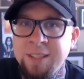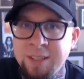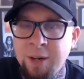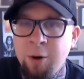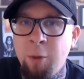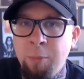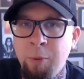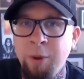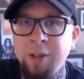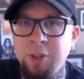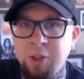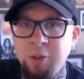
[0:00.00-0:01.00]

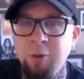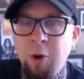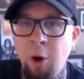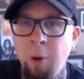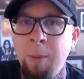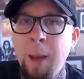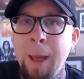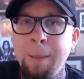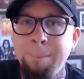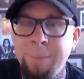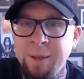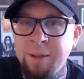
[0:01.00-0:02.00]
0.2 ohm
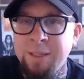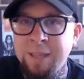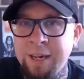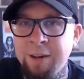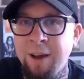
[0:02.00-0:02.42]
build here